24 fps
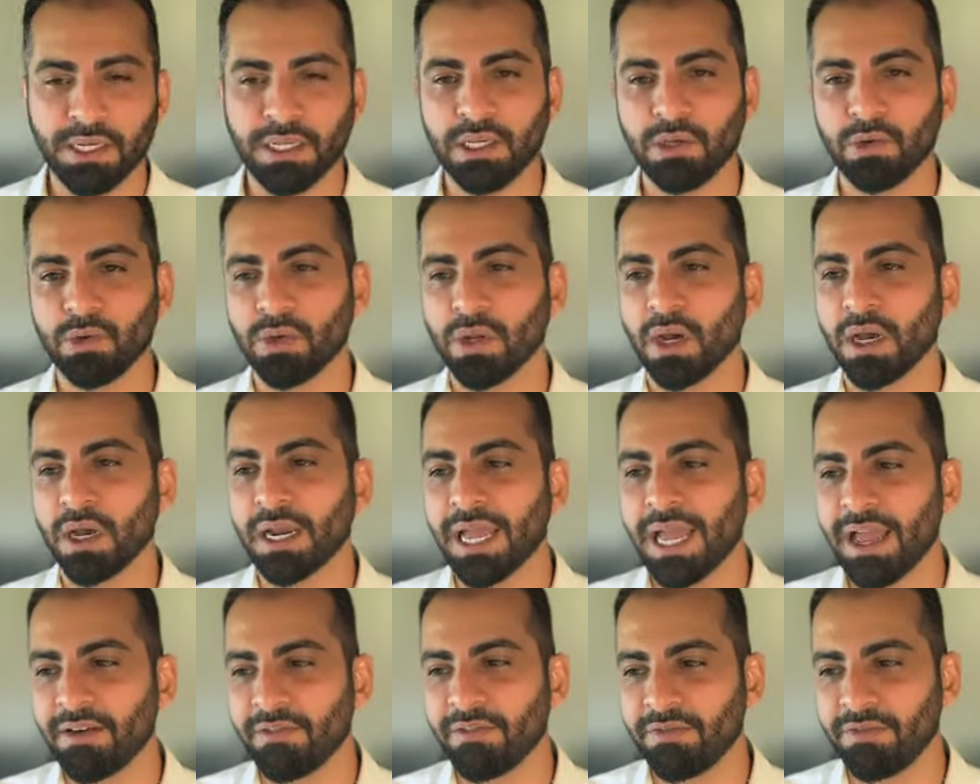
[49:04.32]
who do not
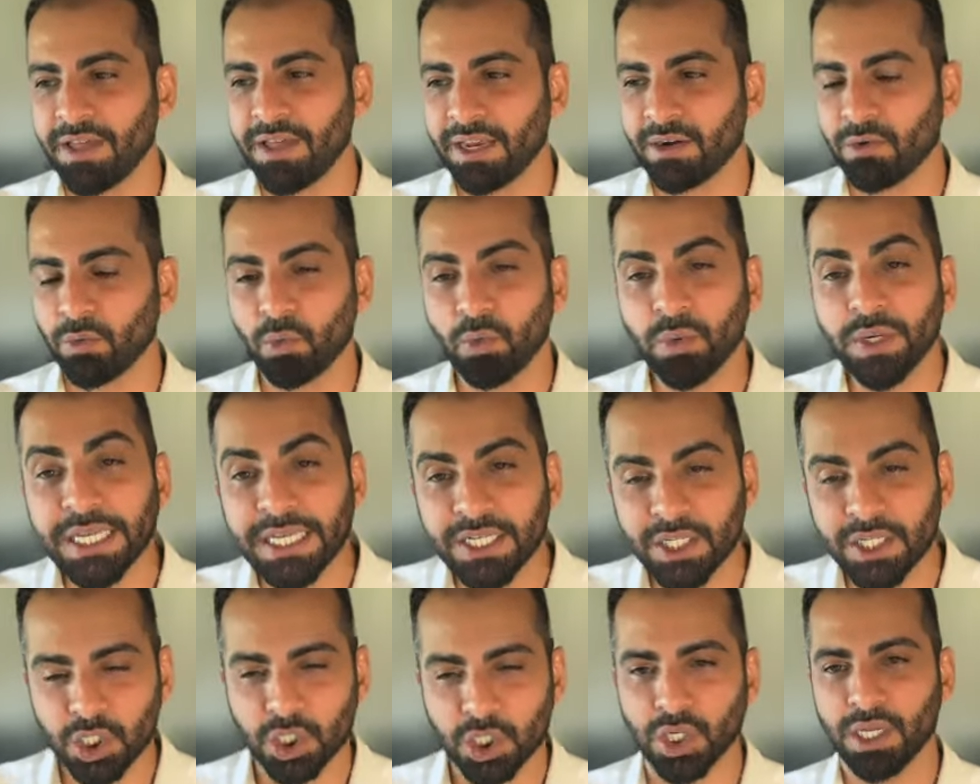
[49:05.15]
have that
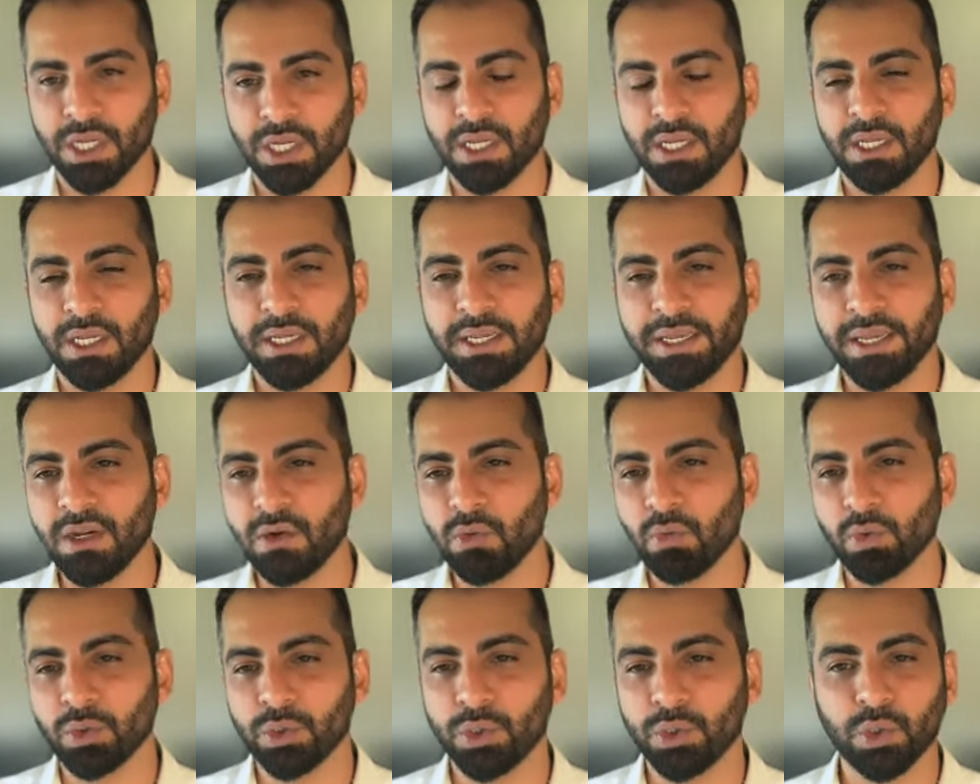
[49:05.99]
reach
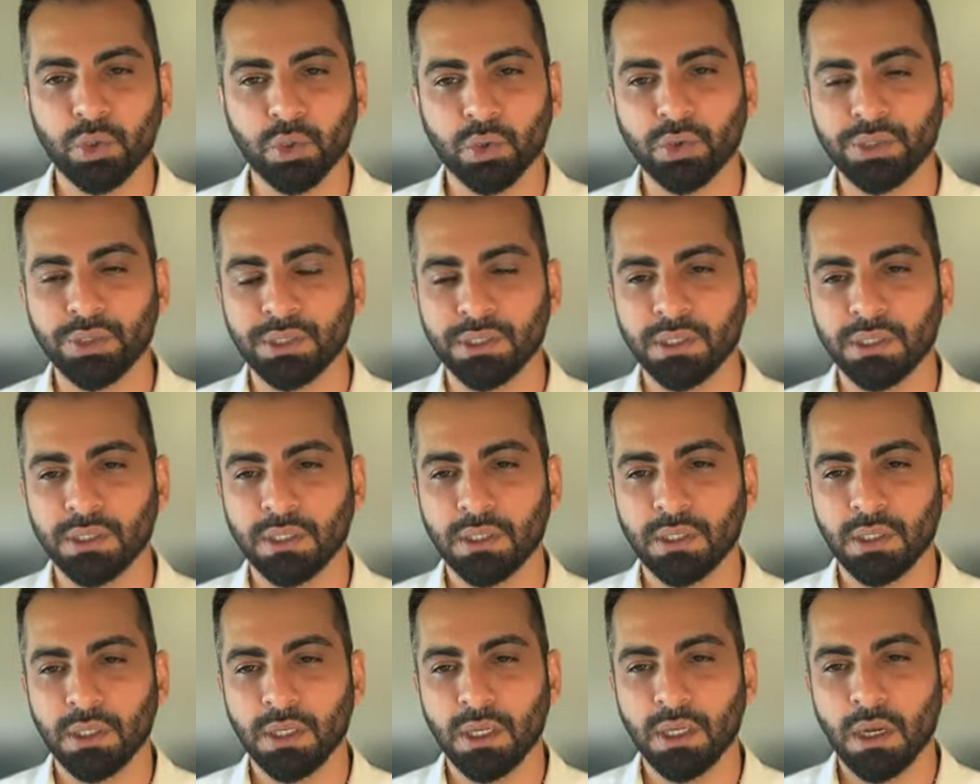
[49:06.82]
in wujud,
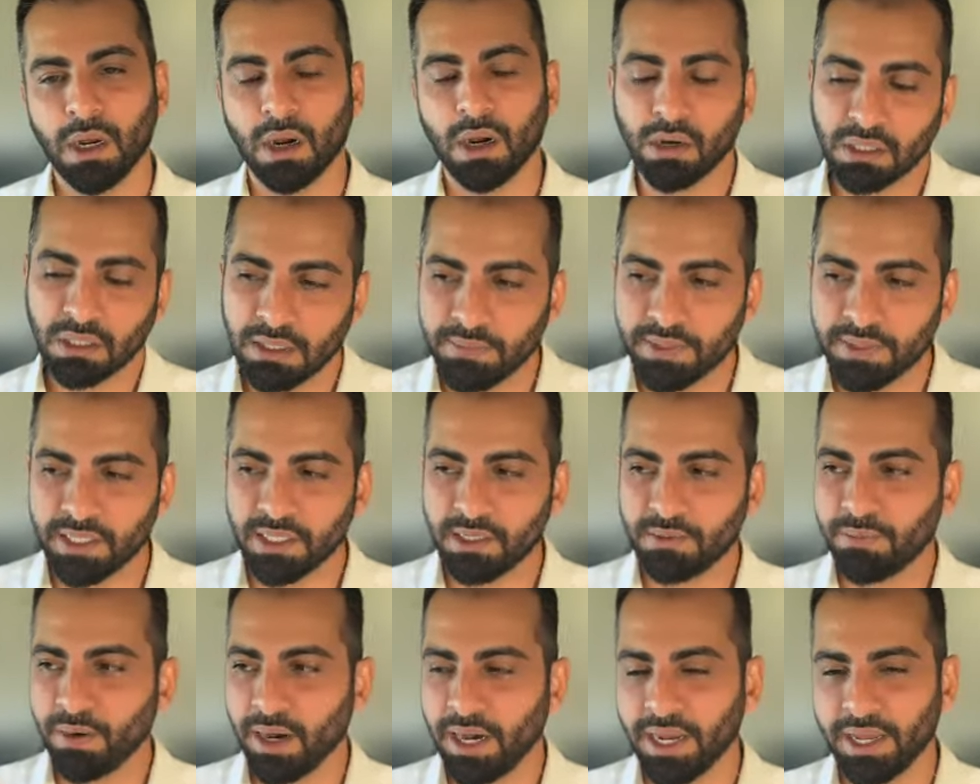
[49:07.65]
are
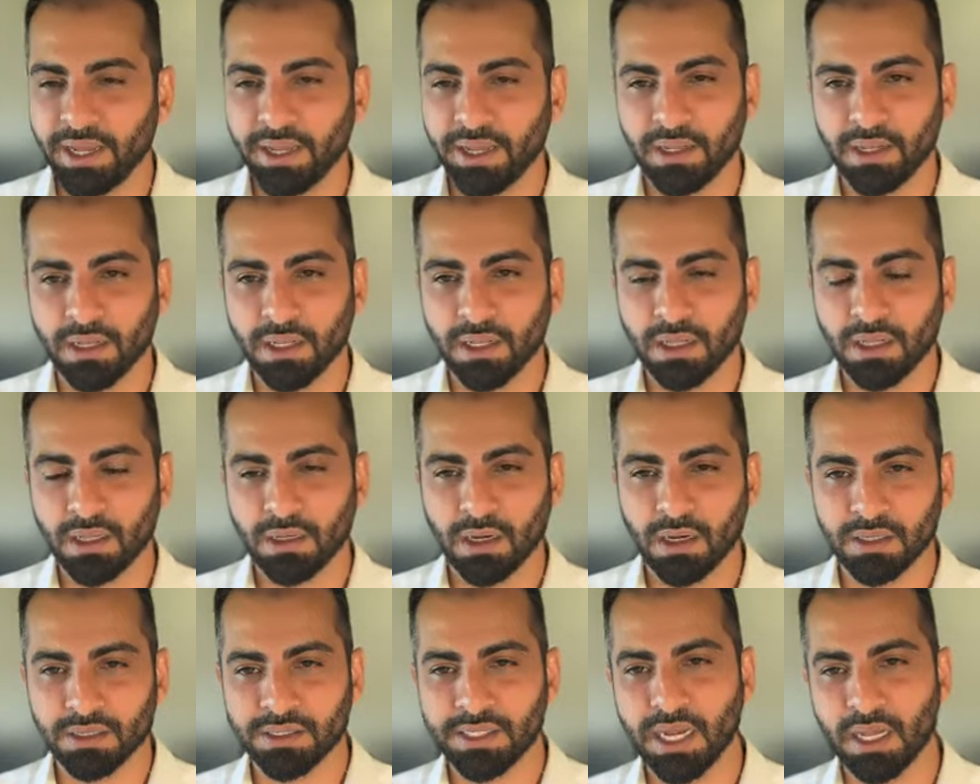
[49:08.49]
limited by
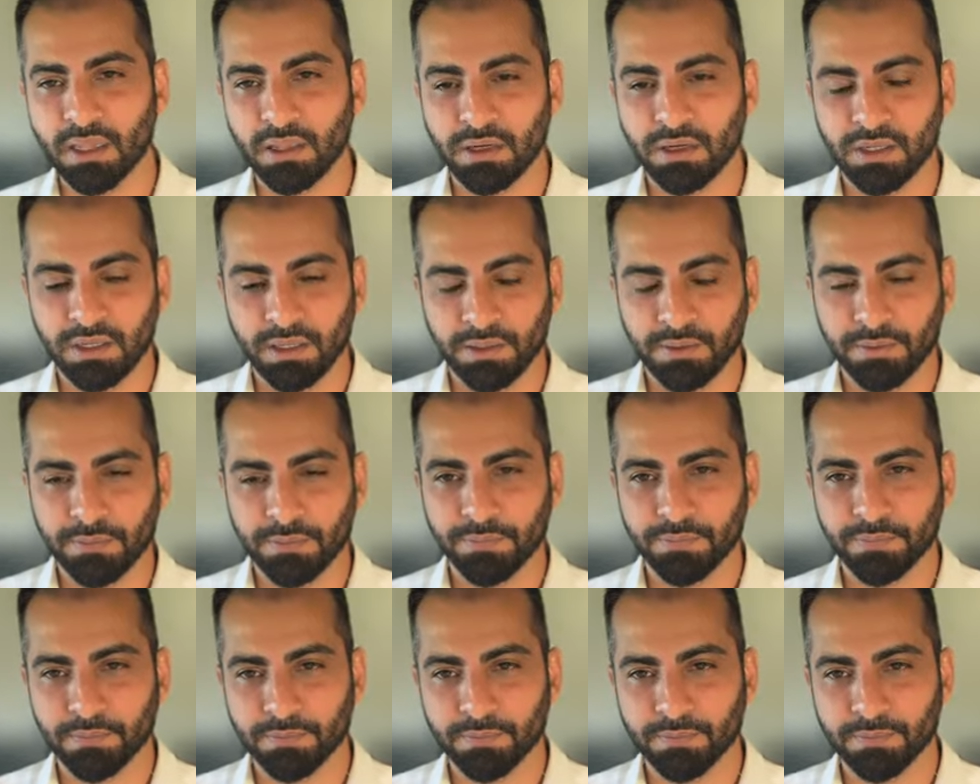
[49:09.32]
causality,
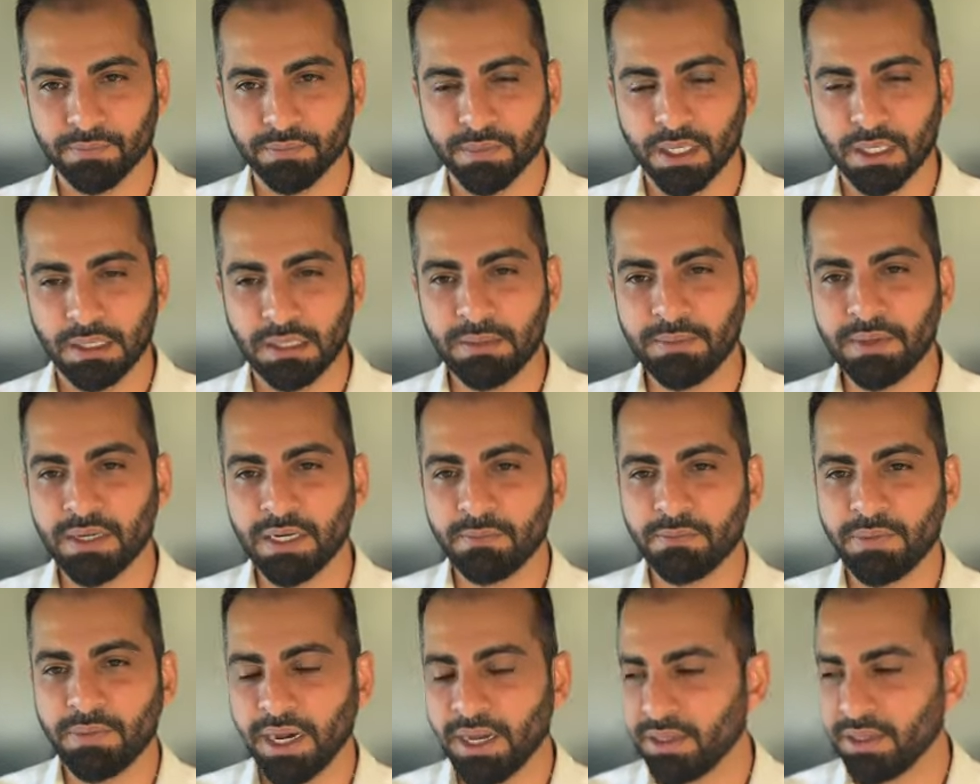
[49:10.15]
limited
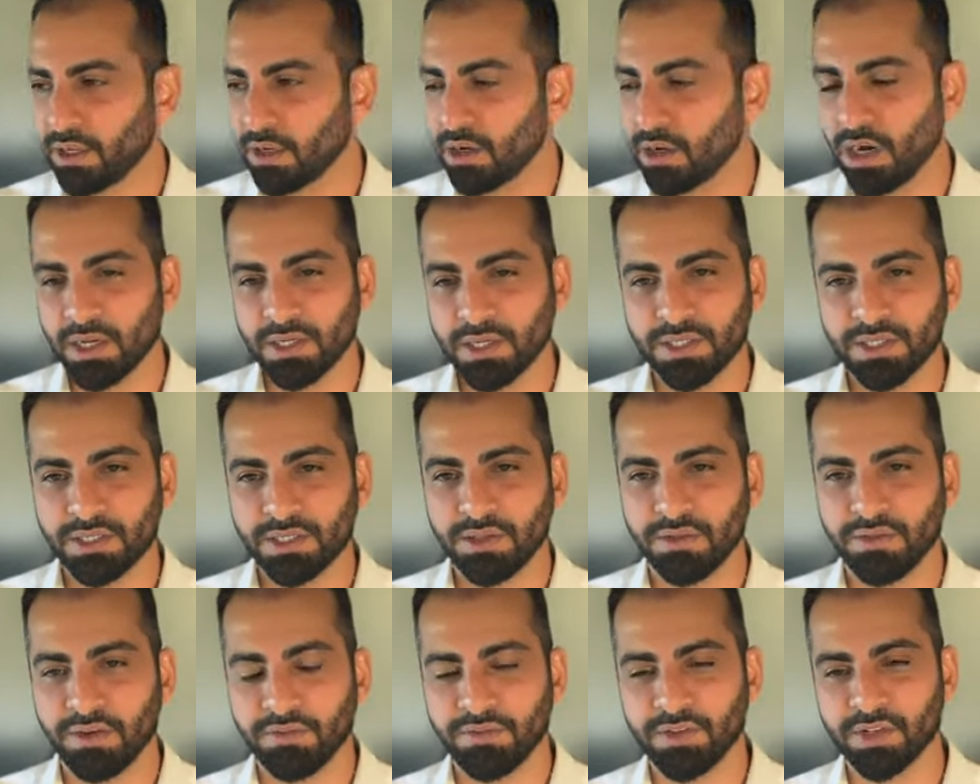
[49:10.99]
by the causes
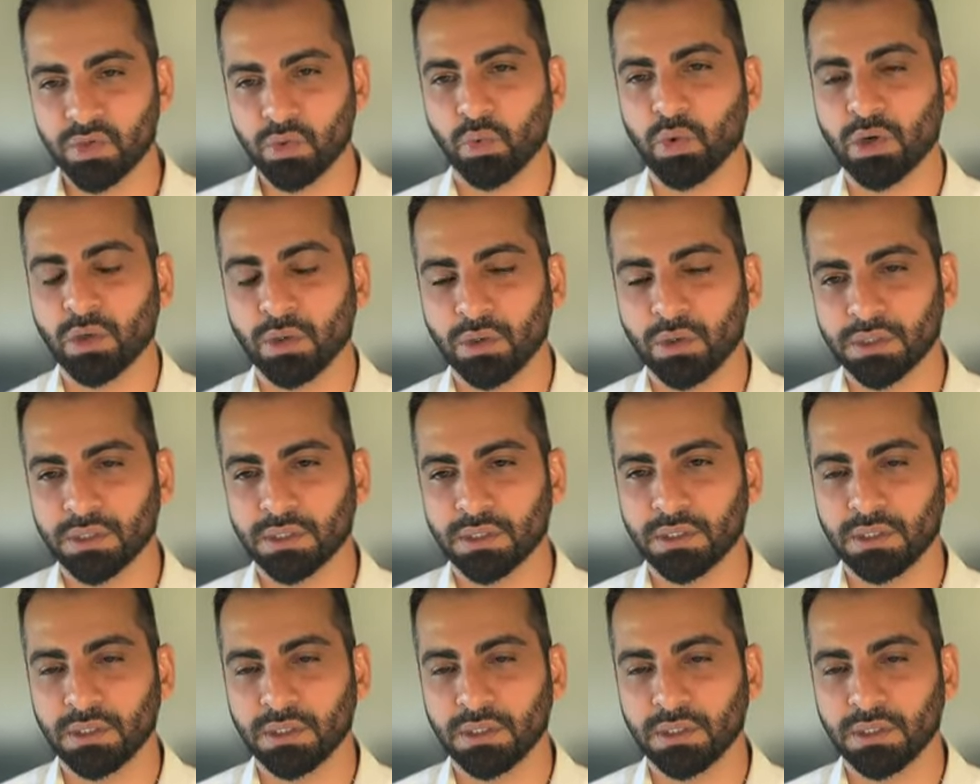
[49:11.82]
of this world.